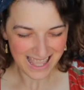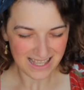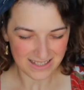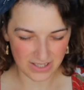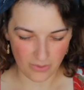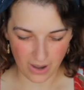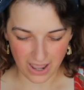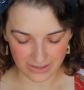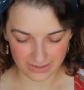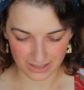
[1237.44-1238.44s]
So I
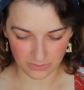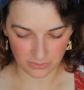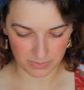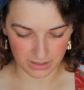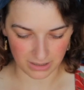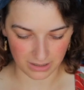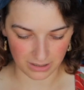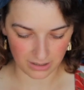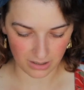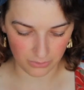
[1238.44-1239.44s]
think that it would
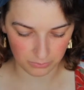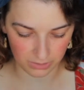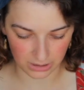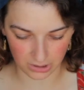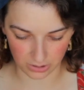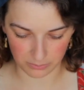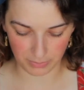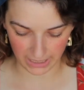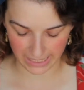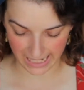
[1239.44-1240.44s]
be a really good
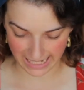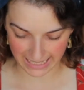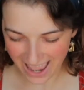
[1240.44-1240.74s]
pairing.